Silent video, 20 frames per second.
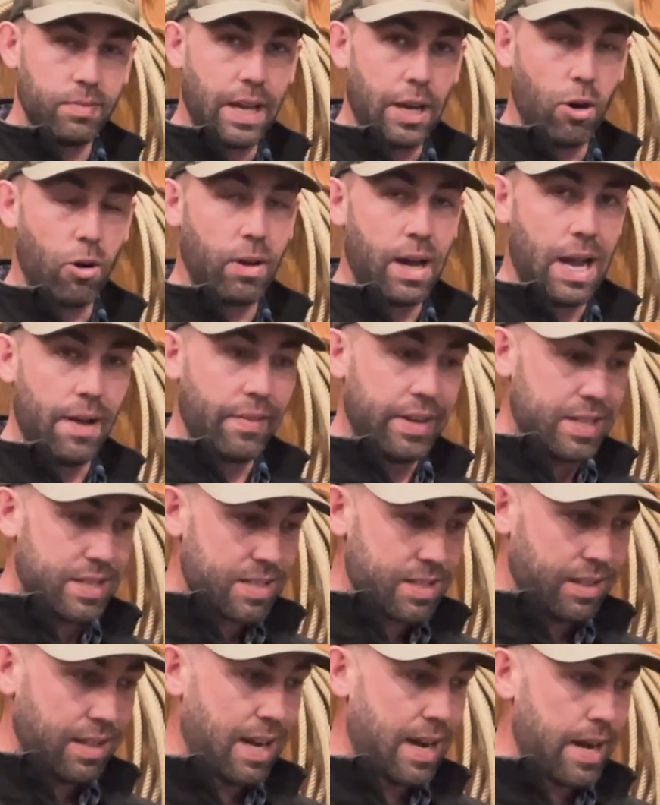They don't have any
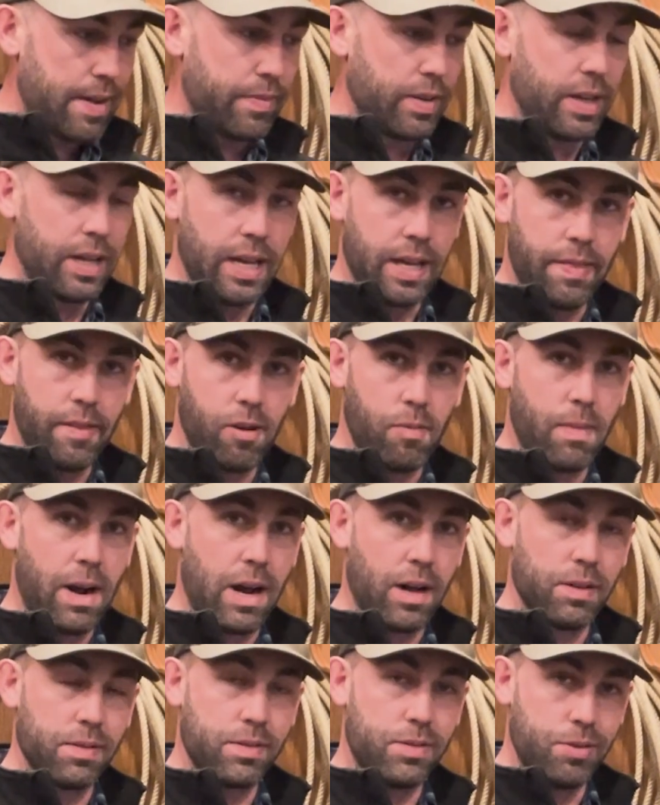saliva in their
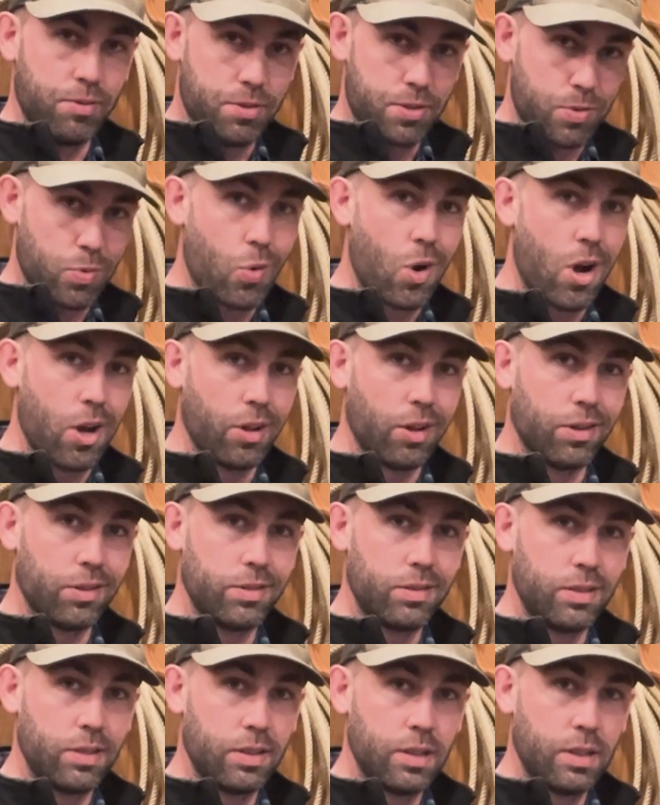mouth to swallow.
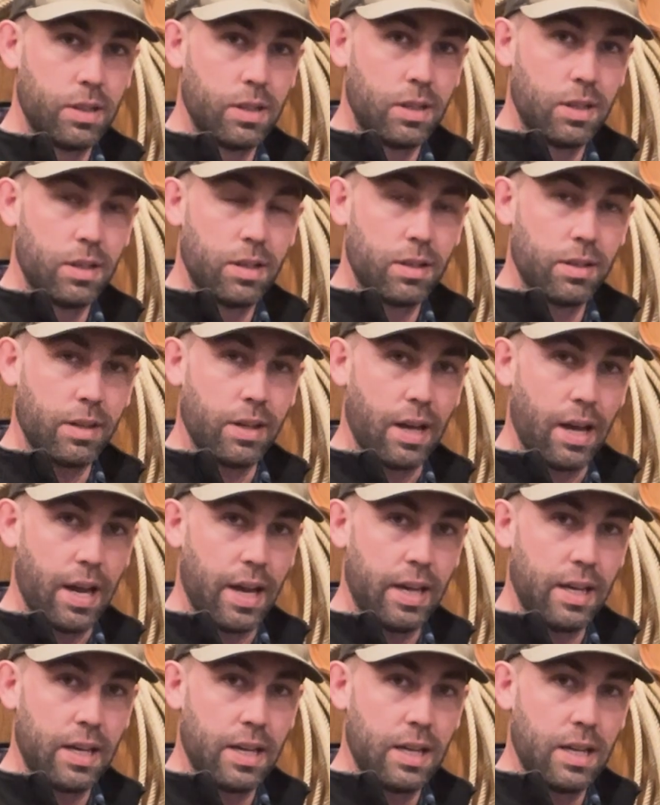
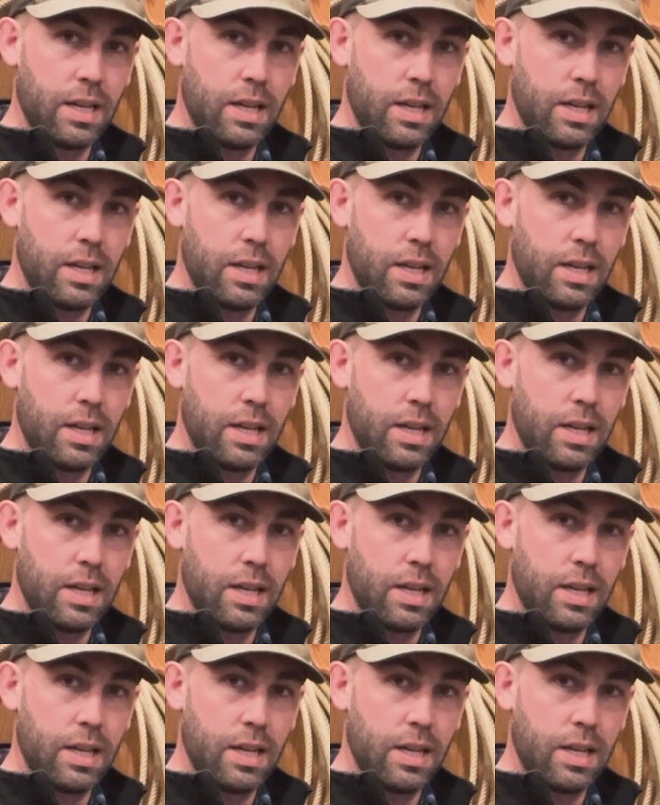Okay.